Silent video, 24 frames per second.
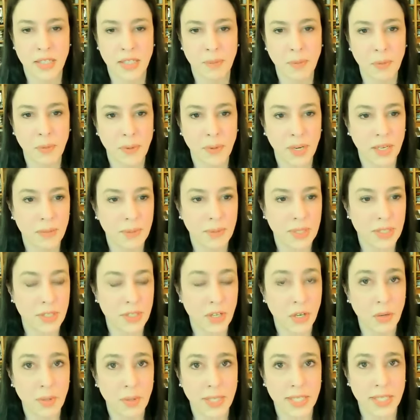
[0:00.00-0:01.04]
Number one, we
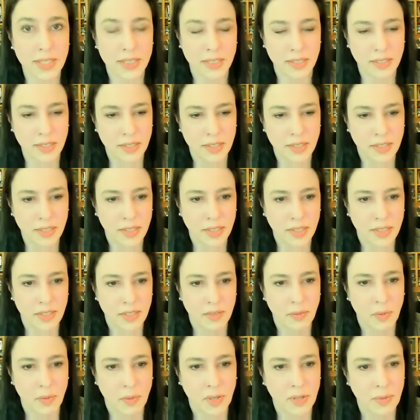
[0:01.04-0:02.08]
know it,
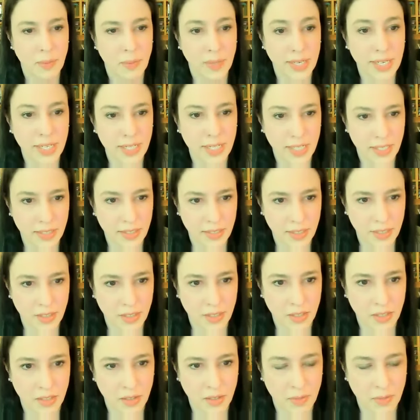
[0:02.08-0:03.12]
we're in it, you
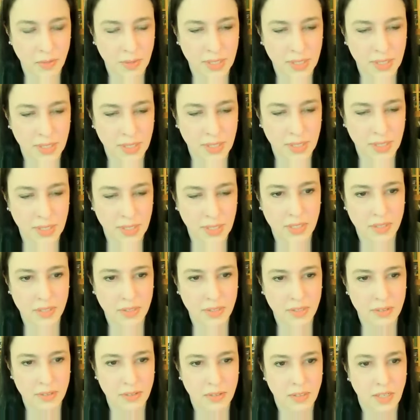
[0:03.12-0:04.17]
know,
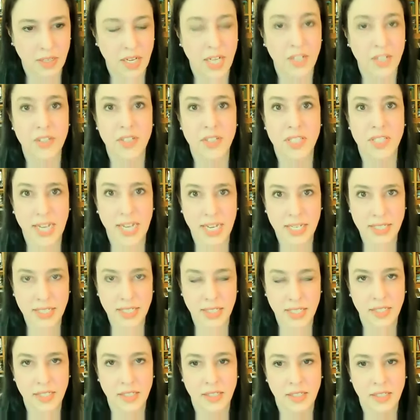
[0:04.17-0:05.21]
we understand
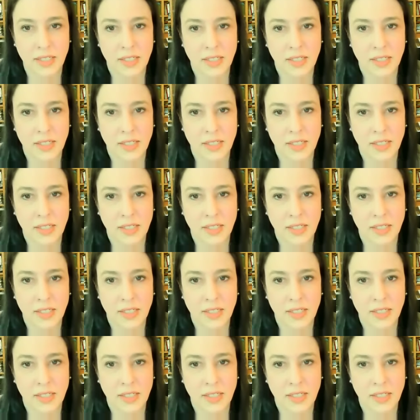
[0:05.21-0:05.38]
it.